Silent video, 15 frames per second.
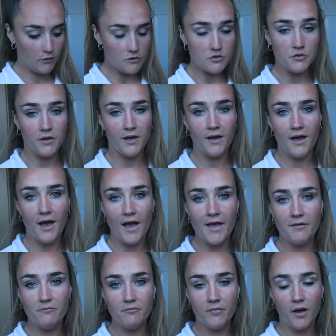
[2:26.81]
So yeah,
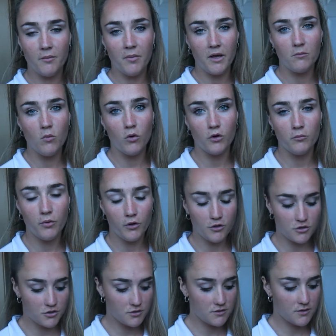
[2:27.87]
I'm a big morning
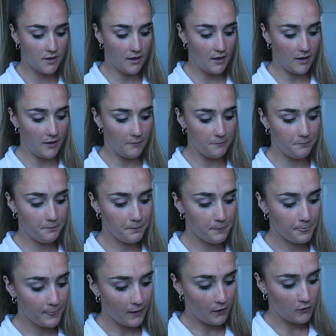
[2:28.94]
person.
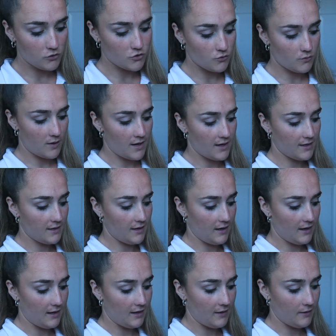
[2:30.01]
So
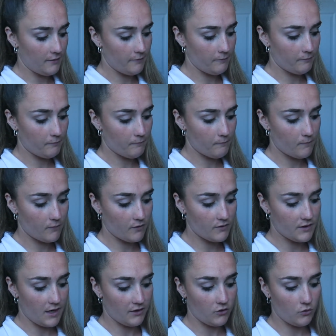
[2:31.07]
I
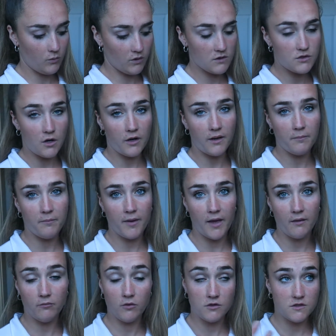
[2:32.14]
said that I want to start,
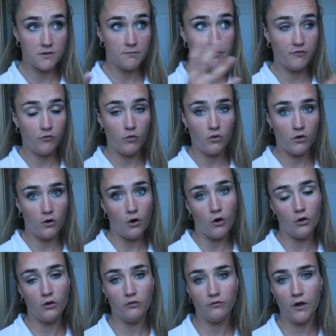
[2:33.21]
because before
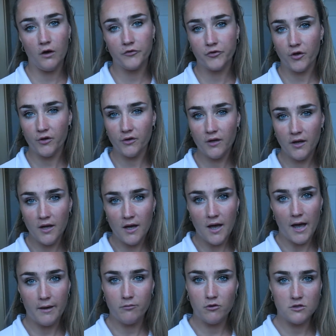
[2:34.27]
all of lockdown
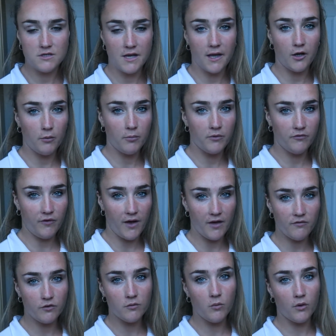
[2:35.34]
I would usually get up at
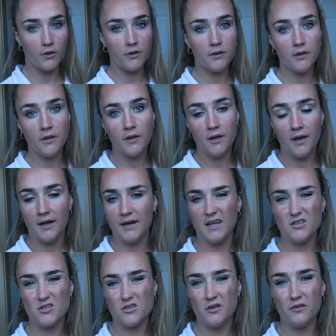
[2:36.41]
5 in the morning, and I
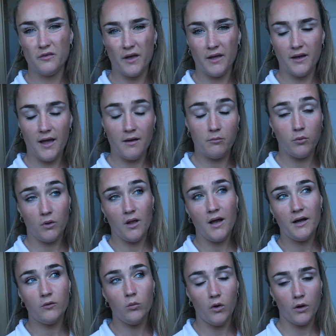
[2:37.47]
just love I
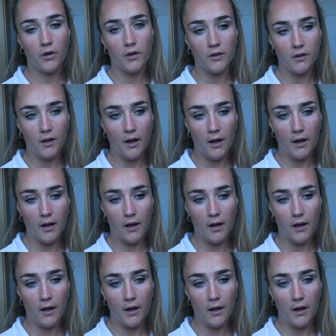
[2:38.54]
had work at